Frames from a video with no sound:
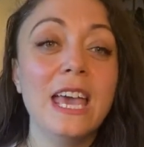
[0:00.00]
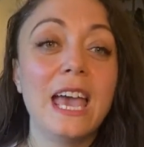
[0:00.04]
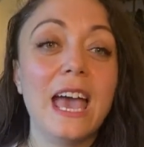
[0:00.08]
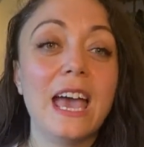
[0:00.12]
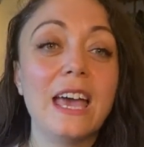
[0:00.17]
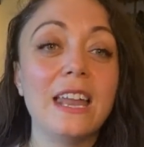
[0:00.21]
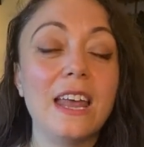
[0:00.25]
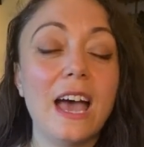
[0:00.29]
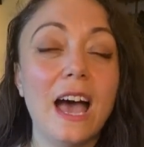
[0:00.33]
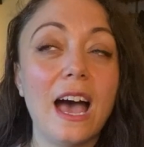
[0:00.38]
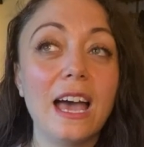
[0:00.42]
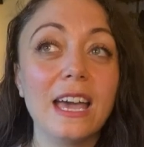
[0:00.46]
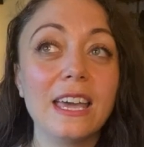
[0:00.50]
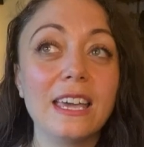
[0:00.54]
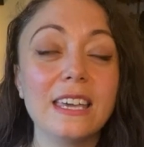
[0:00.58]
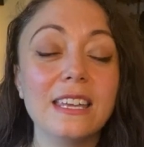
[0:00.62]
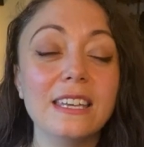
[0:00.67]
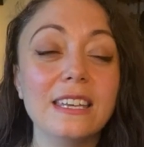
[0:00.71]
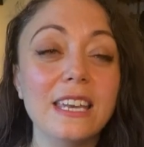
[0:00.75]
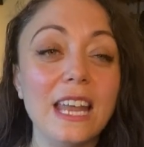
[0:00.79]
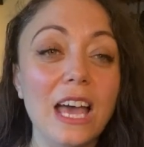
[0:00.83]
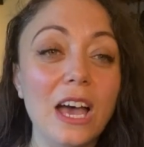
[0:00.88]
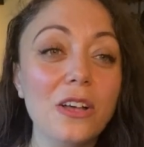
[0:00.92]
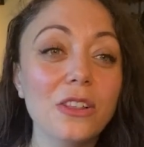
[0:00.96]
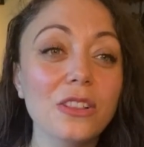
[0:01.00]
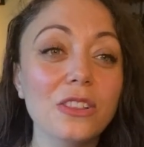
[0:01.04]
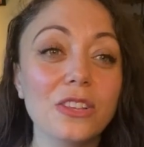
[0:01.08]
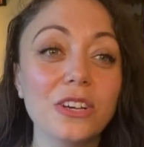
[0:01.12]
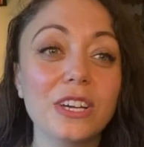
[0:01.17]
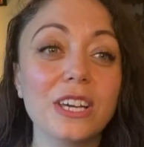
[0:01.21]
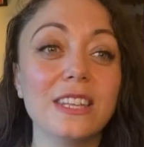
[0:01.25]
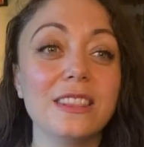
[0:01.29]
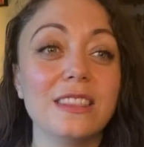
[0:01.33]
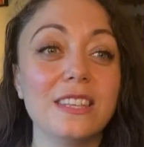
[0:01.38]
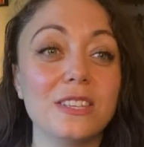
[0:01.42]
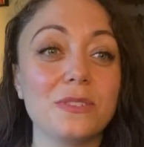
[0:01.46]
And I can now
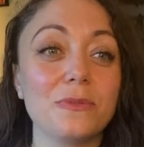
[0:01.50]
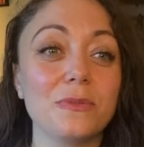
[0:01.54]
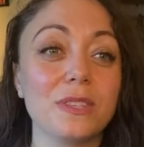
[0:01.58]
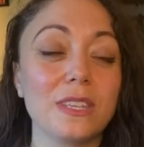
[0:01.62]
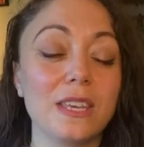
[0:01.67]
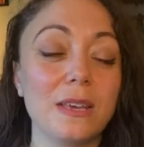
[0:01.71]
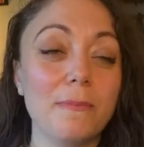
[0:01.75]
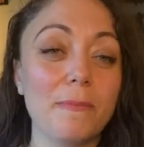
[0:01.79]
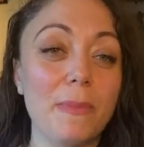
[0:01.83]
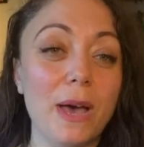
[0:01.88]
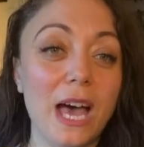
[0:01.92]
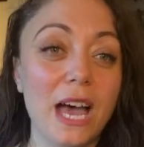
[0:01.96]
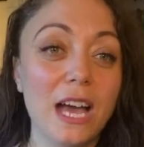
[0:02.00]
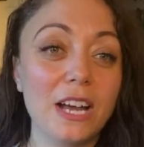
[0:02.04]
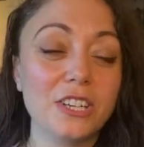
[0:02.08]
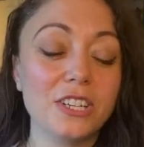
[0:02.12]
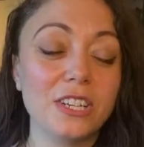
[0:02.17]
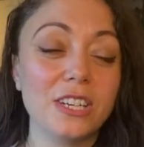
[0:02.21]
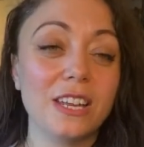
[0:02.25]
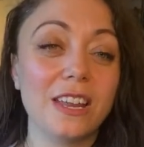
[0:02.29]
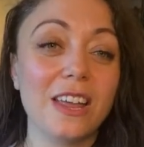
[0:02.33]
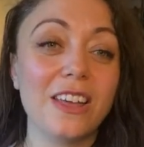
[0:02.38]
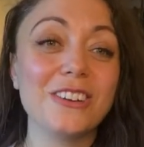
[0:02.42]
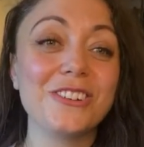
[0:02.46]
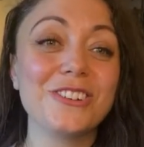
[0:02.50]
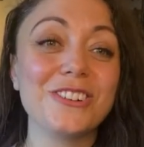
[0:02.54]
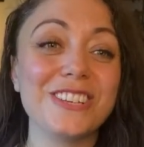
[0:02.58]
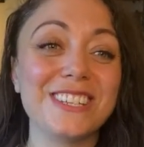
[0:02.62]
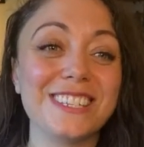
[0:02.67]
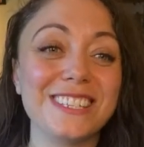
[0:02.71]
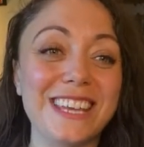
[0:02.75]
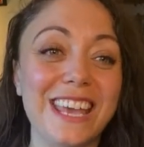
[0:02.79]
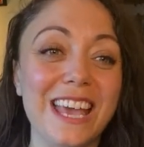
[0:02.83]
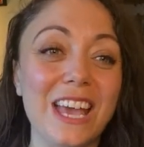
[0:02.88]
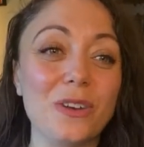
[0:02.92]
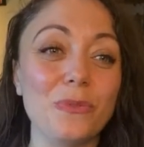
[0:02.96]
look at this with compassion and
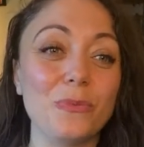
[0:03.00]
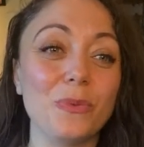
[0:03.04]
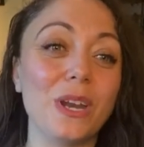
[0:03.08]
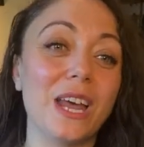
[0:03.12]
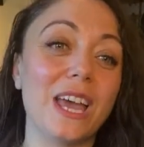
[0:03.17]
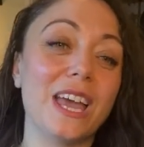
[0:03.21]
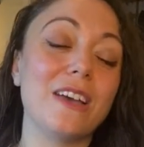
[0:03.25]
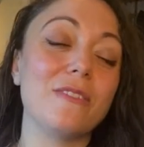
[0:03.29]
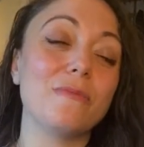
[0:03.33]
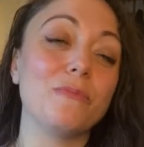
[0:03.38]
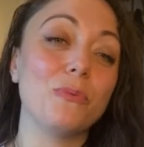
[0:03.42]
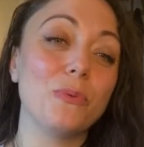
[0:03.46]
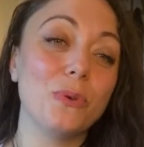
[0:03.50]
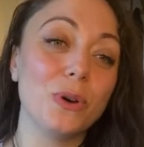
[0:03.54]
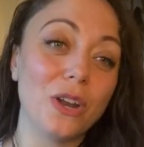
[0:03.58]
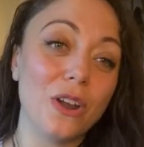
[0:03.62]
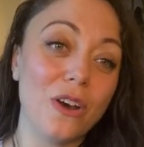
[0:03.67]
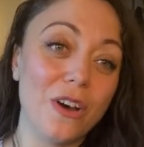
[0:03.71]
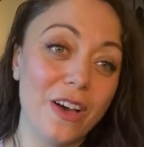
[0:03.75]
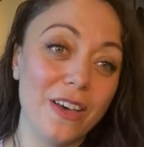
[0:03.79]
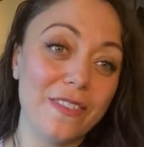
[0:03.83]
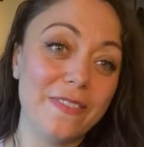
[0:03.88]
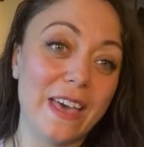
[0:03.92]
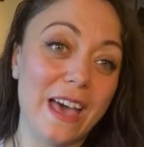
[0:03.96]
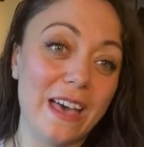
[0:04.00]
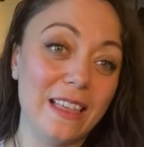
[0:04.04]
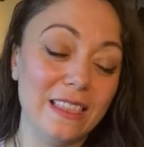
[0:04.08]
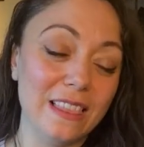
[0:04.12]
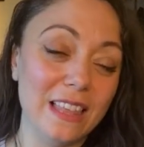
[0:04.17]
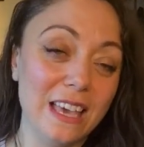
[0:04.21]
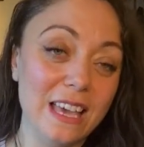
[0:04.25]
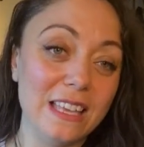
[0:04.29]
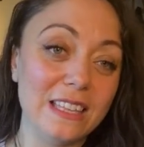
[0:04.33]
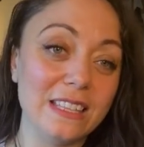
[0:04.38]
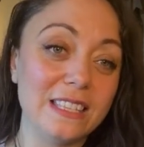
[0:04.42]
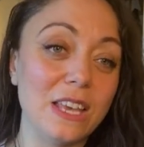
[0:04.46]
understand when I have put on that
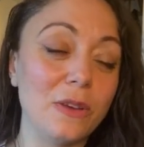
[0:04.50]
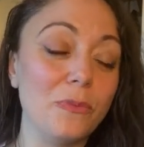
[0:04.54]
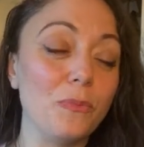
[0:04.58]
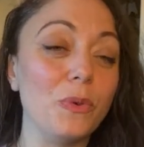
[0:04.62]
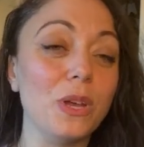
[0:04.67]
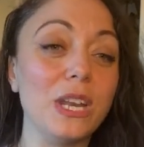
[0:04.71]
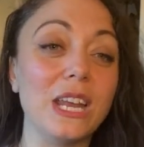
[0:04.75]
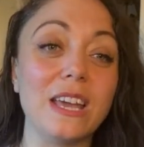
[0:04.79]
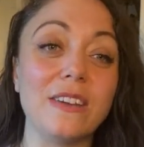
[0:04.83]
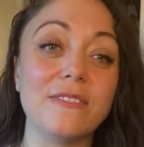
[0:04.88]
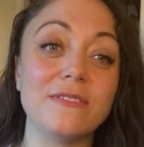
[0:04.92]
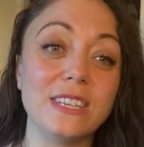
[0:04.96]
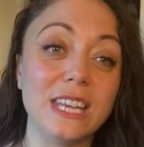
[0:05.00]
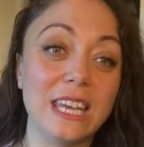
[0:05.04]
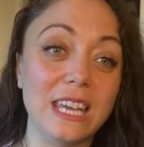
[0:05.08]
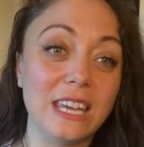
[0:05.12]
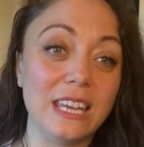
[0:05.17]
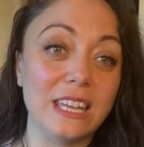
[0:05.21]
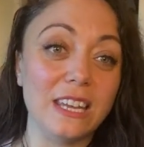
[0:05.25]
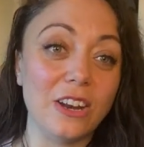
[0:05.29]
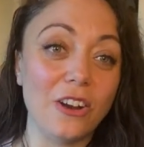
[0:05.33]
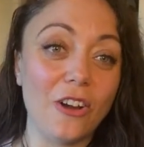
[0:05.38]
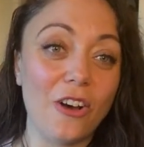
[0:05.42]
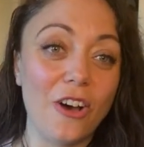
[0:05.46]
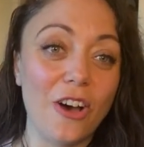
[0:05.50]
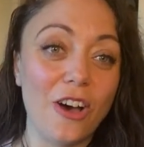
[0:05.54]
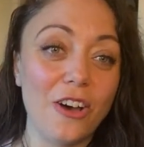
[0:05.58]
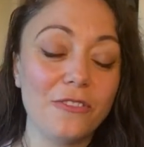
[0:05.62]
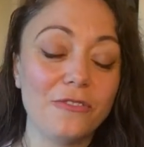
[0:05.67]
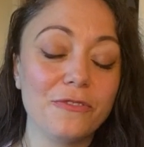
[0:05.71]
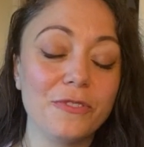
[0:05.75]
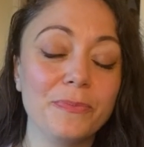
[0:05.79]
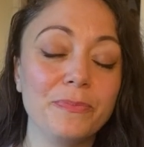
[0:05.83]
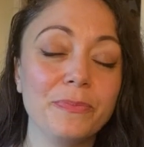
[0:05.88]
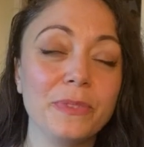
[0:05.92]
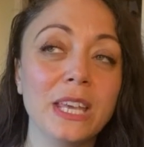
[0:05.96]
lens and when I have taken it
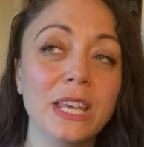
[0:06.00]
off.